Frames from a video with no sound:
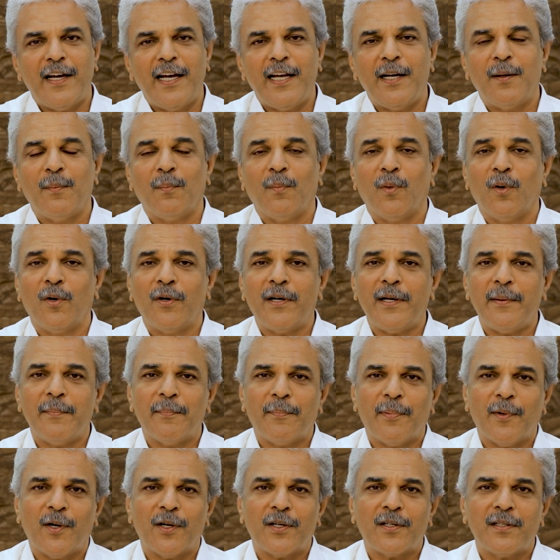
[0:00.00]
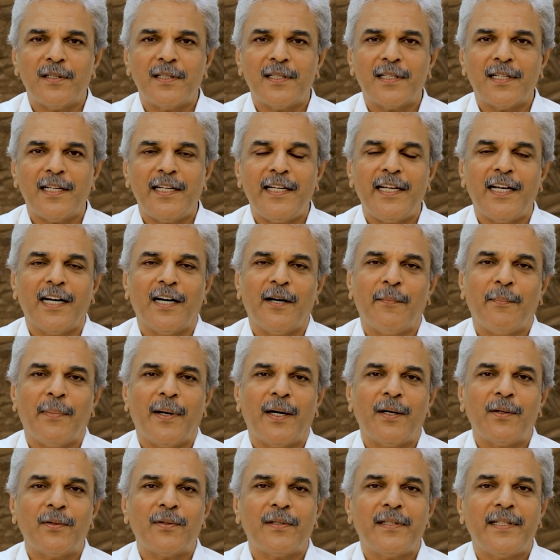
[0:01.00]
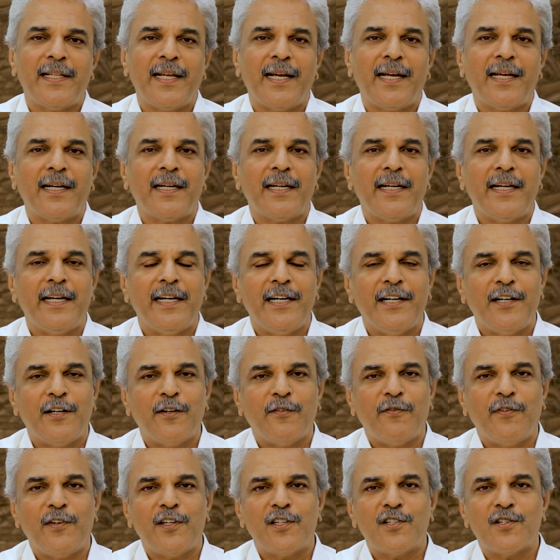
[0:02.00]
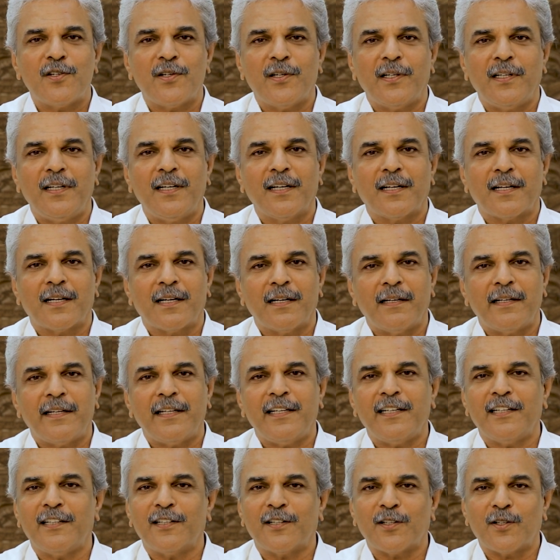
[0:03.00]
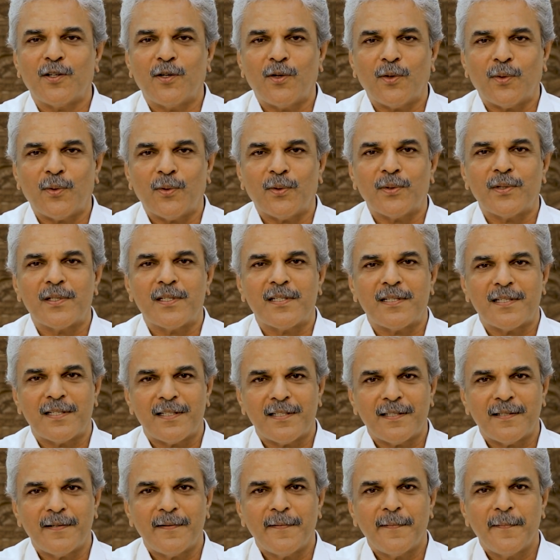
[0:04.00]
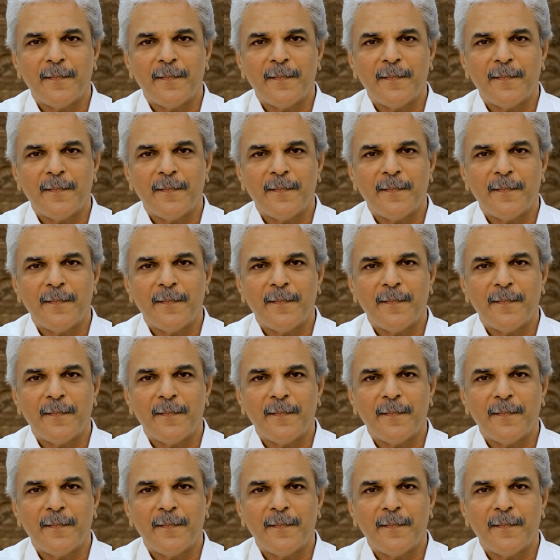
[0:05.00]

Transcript: and more importantly, about their individual career growths.